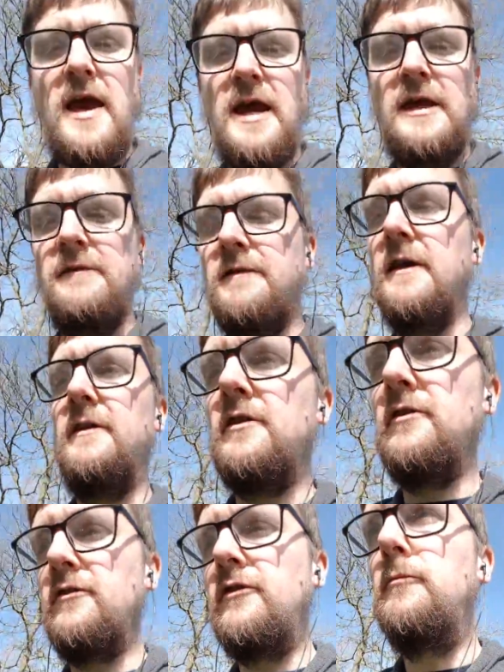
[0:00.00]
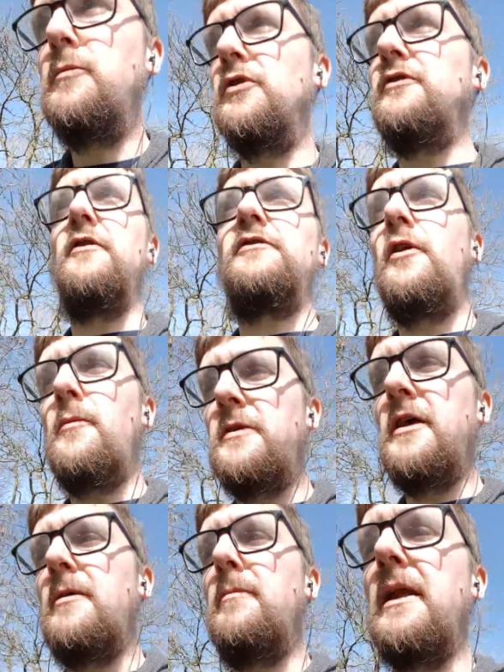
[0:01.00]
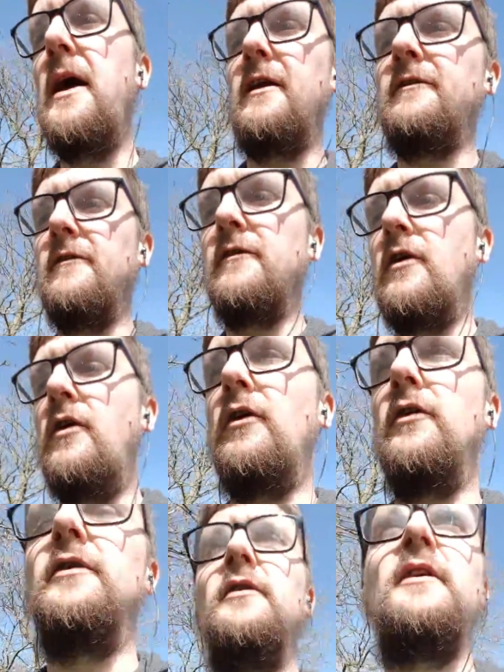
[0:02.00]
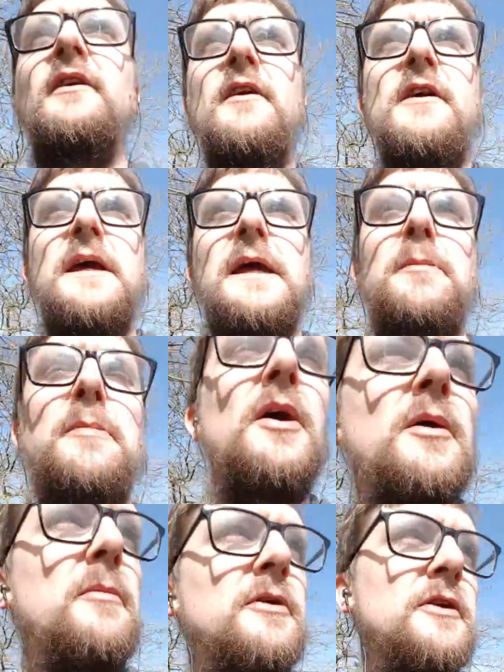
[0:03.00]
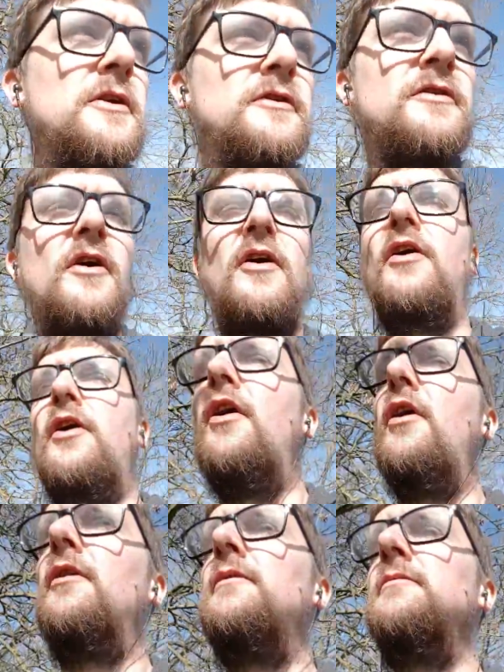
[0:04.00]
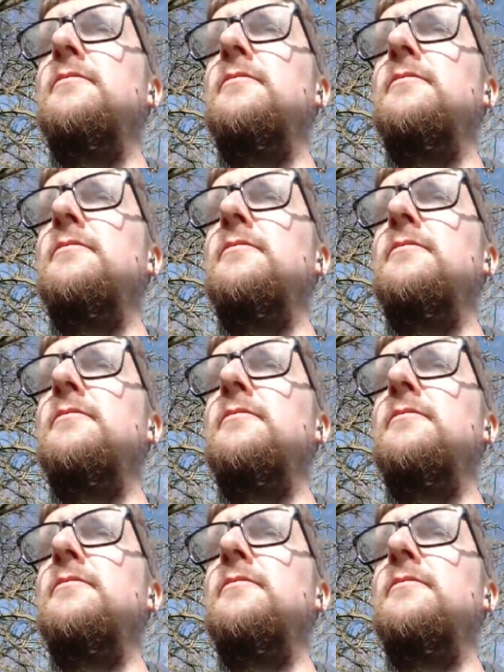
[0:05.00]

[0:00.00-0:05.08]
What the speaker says: Anything that puts a stop to their plans on a permanent, or